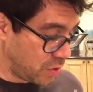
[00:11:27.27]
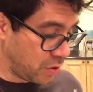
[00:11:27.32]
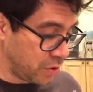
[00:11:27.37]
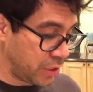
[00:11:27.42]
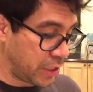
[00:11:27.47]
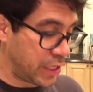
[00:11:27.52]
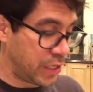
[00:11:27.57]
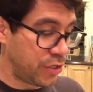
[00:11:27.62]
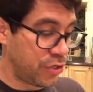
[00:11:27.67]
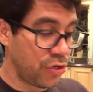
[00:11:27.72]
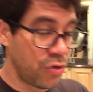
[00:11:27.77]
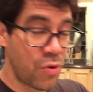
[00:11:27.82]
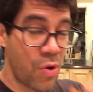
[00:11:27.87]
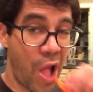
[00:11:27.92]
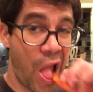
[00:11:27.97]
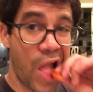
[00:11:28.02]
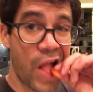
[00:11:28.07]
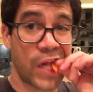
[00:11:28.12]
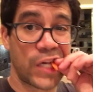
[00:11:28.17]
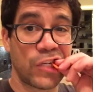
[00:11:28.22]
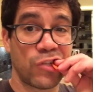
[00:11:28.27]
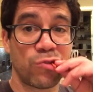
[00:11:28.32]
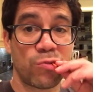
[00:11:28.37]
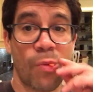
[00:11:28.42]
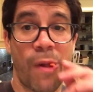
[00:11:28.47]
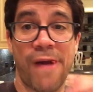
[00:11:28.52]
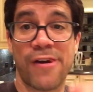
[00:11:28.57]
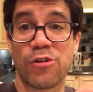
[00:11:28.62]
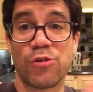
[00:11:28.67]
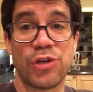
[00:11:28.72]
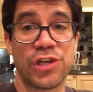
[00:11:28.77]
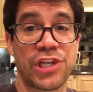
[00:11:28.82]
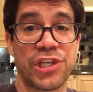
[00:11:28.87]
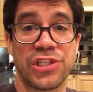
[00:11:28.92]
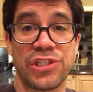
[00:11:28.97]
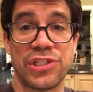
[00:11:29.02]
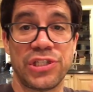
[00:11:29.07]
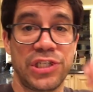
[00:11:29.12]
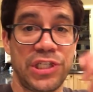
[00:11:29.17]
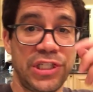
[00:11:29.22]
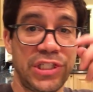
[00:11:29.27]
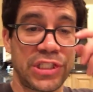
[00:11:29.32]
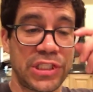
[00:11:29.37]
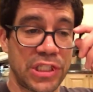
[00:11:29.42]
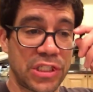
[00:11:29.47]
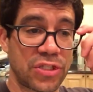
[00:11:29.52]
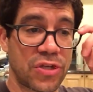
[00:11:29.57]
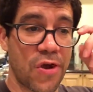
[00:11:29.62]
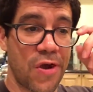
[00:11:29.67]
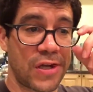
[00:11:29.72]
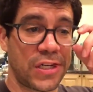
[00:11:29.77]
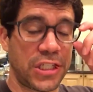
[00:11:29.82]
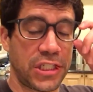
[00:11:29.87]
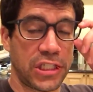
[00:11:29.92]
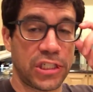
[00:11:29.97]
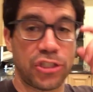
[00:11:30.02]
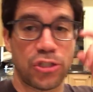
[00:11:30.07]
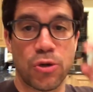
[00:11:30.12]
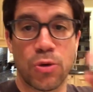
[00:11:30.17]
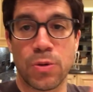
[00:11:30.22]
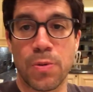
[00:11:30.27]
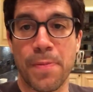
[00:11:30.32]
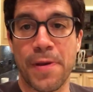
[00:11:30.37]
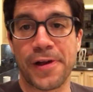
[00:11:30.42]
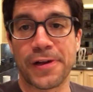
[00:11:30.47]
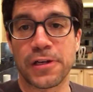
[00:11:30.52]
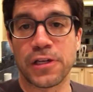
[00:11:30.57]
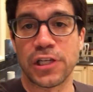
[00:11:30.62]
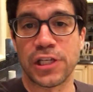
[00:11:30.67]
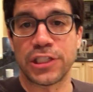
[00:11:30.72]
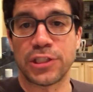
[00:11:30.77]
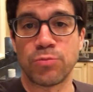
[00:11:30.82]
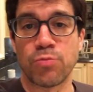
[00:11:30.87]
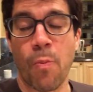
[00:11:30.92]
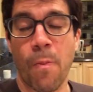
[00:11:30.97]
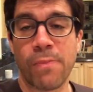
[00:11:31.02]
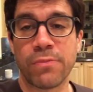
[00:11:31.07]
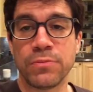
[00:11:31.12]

All you gotta do, quickest and easiest contest known to mankind.